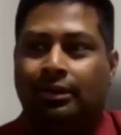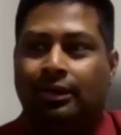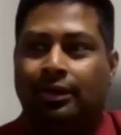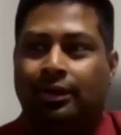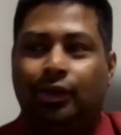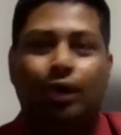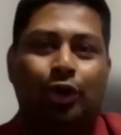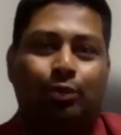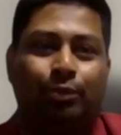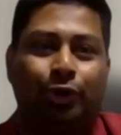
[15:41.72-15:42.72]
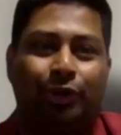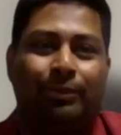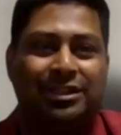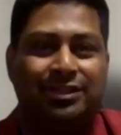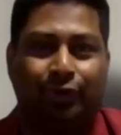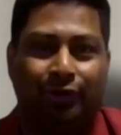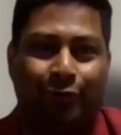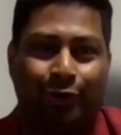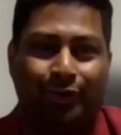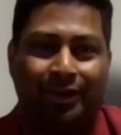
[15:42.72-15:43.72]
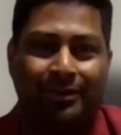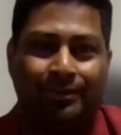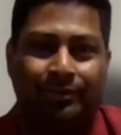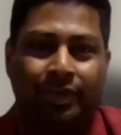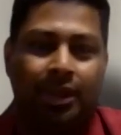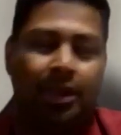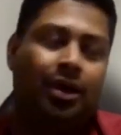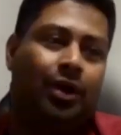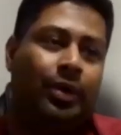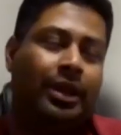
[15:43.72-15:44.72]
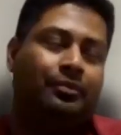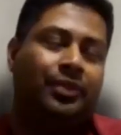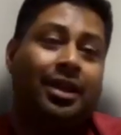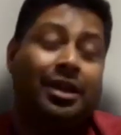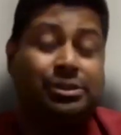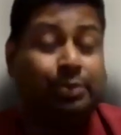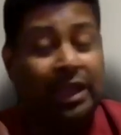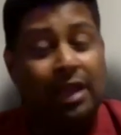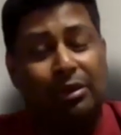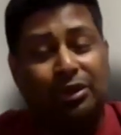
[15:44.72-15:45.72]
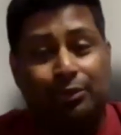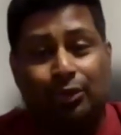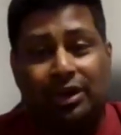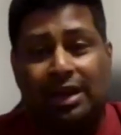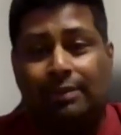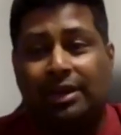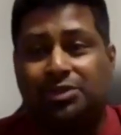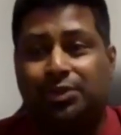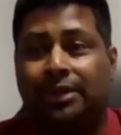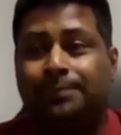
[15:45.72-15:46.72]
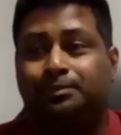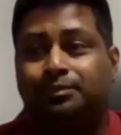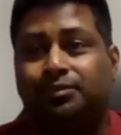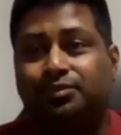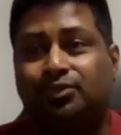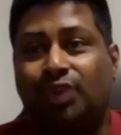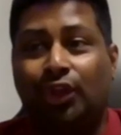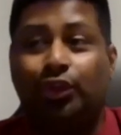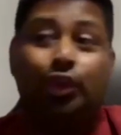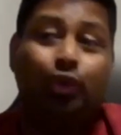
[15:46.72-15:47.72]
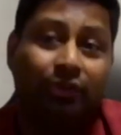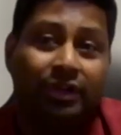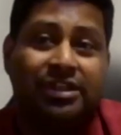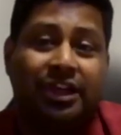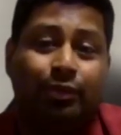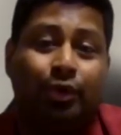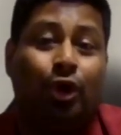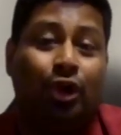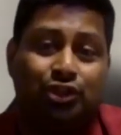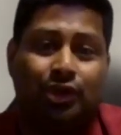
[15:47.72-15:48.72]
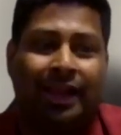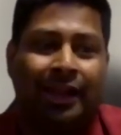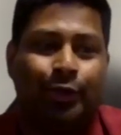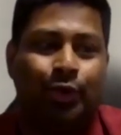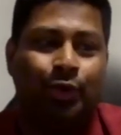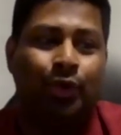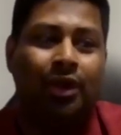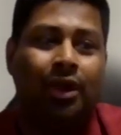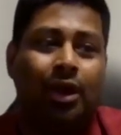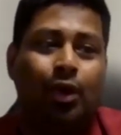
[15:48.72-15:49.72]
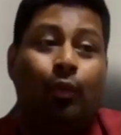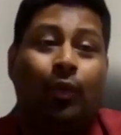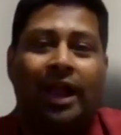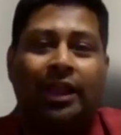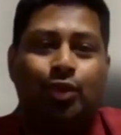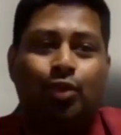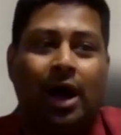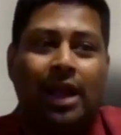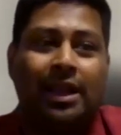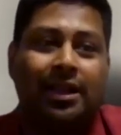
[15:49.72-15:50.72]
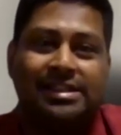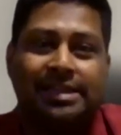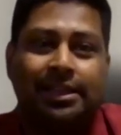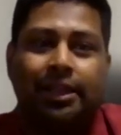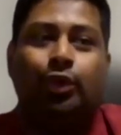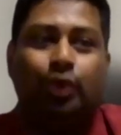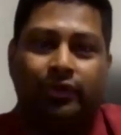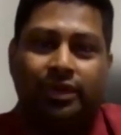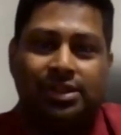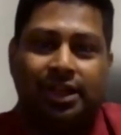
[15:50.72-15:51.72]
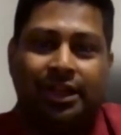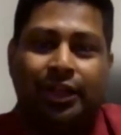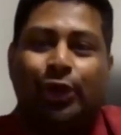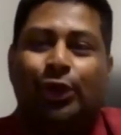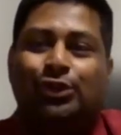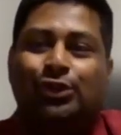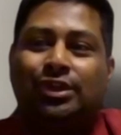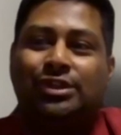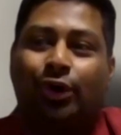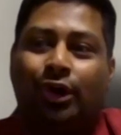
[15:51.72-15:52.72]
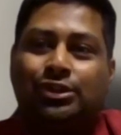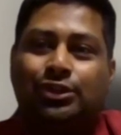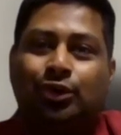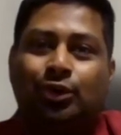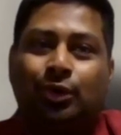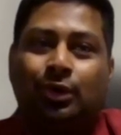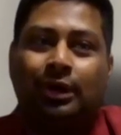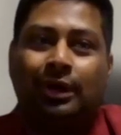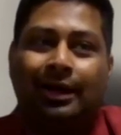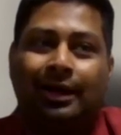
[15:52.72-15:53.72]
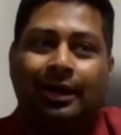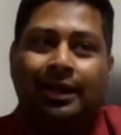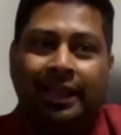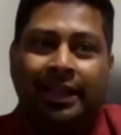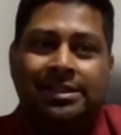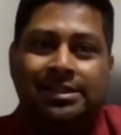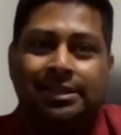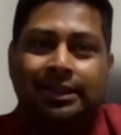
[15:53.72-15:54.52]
you got to put your best foot forward. Okay. Speaking about the program as well, the university would also like to know why you are interested in the university. So this also needs,